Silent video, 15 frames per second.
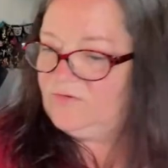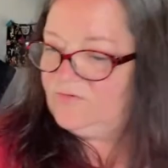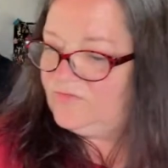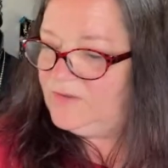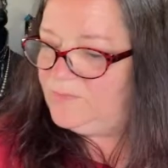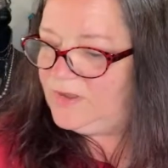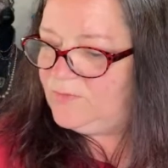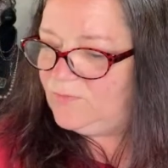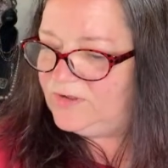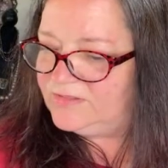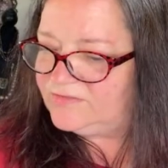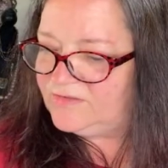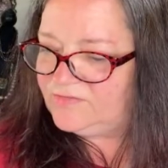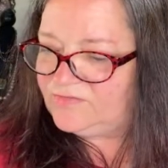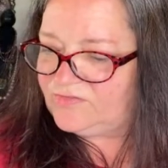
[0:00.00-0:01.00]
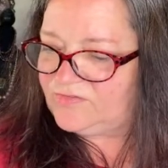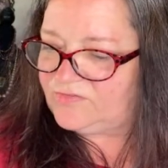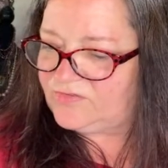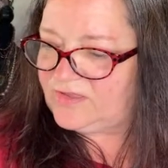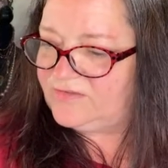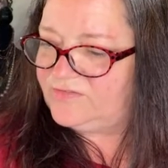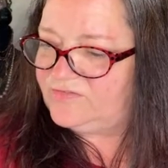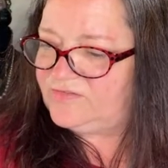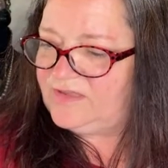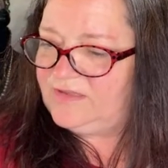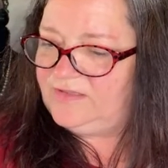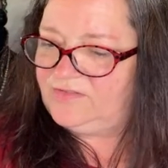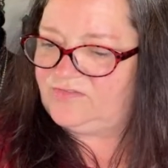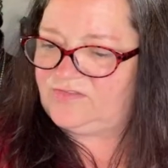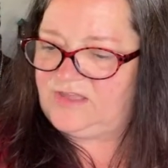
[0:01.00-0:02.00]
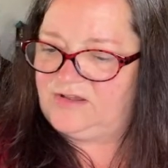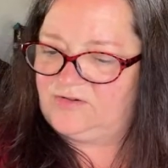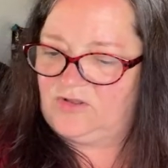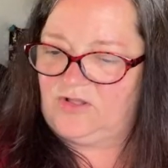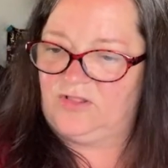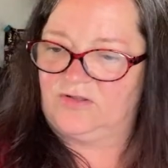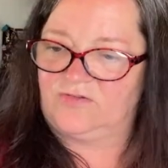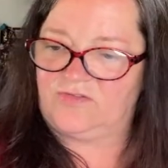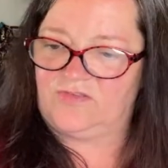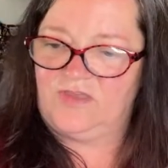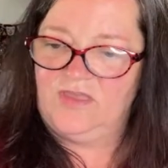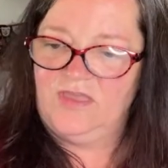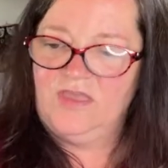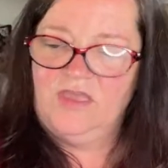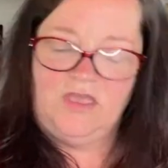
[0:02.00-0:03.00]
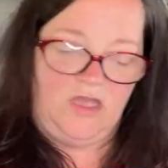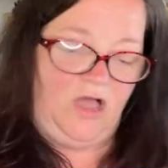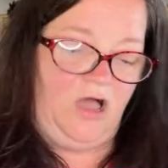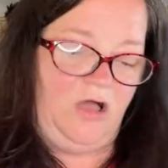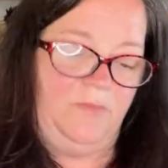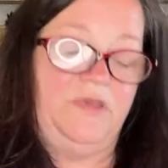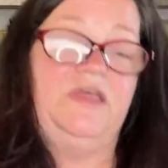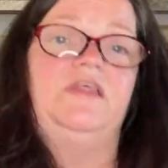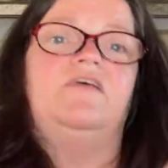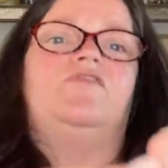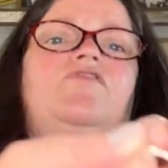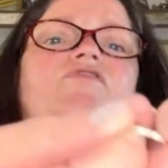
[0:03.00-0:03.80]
does anybody want this? It's size 10, it's $10. It is